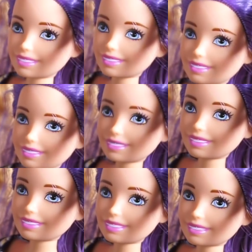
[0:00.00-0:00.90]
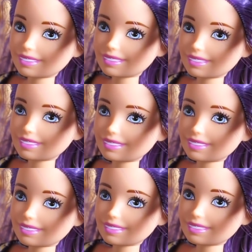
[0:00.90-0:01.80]
that I've got to comb out,
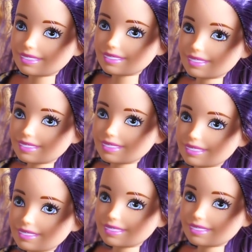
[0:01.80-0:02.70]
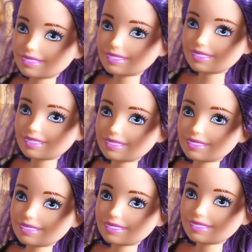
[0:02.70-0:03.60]
so just let me be
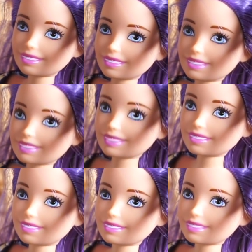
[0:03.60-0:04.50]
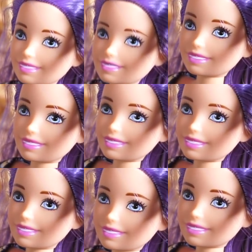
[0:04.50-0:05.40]
and go up to your room and do
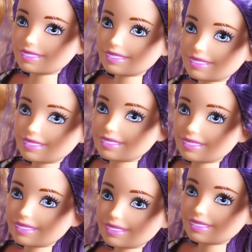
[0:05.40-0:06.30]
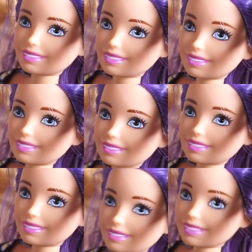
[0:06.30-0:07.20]
something really dumb that you guys
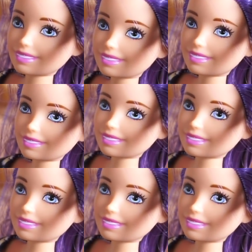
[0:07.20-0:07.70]
probably do.